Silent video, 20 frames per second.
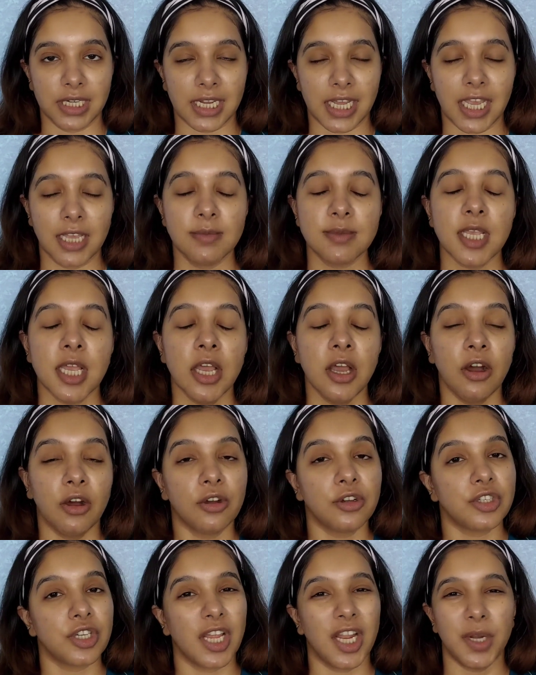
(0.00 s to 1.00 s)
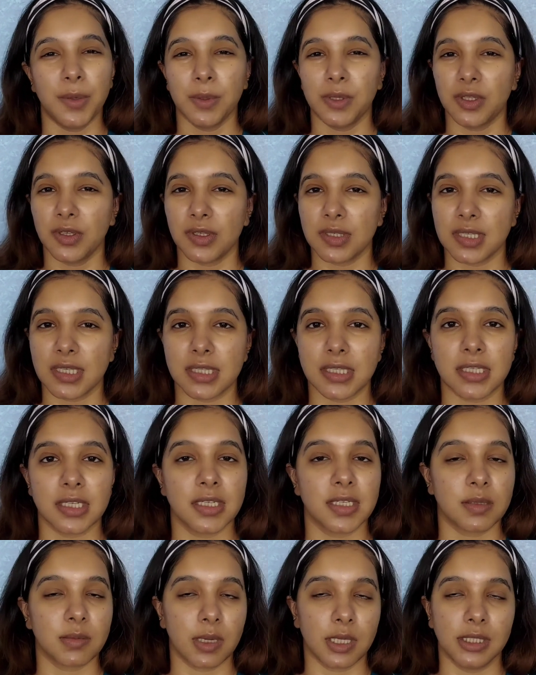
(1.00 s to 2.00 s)
times or share it with your
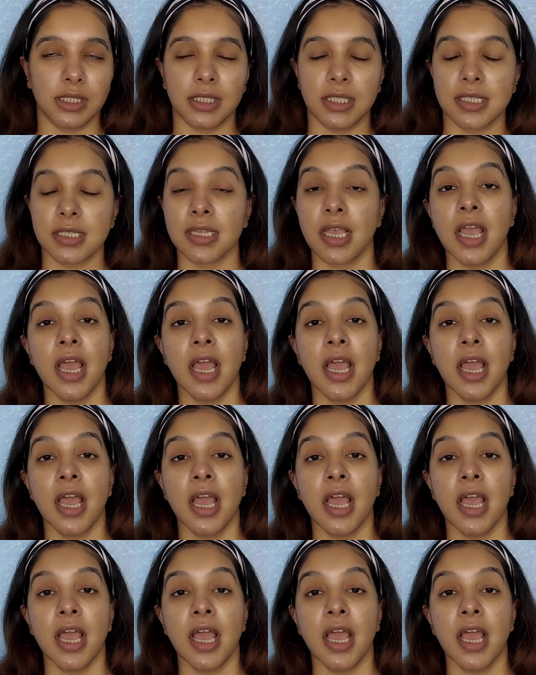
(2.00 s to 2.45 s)
sisters, mothers,